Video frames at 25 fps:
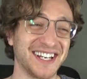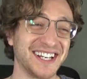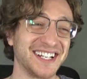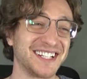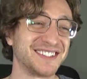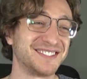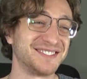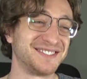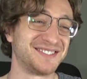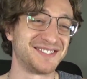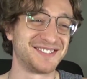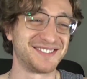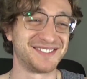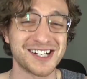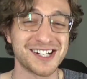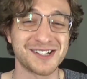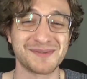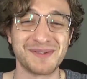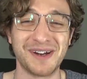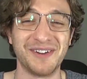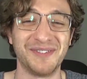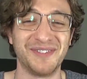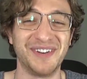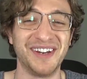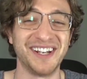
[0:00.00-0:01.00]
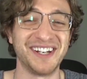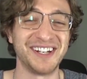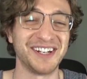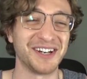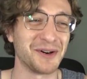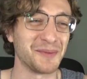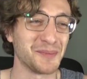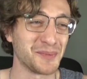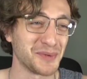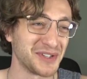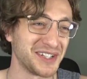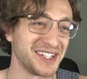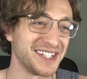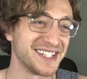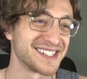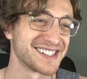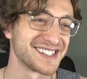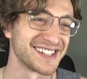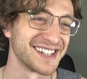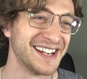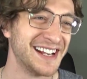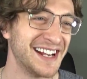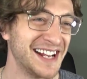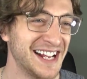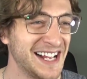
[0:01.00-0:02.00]
like, watch my video,
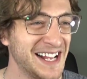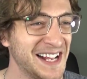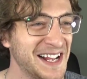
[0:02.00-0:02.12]
please.